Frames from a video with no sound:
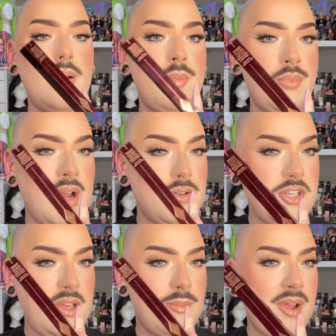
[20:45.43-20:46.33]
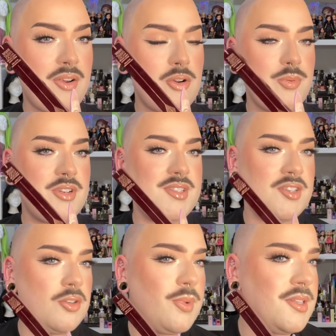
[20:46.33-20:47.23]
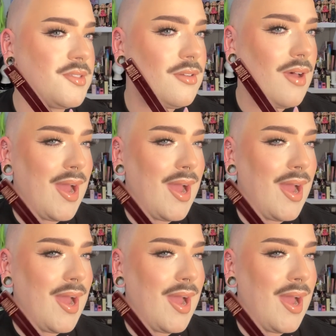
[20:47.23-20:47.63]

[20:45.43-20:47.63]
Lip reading: Brow Cheat Micro Precision Pencil.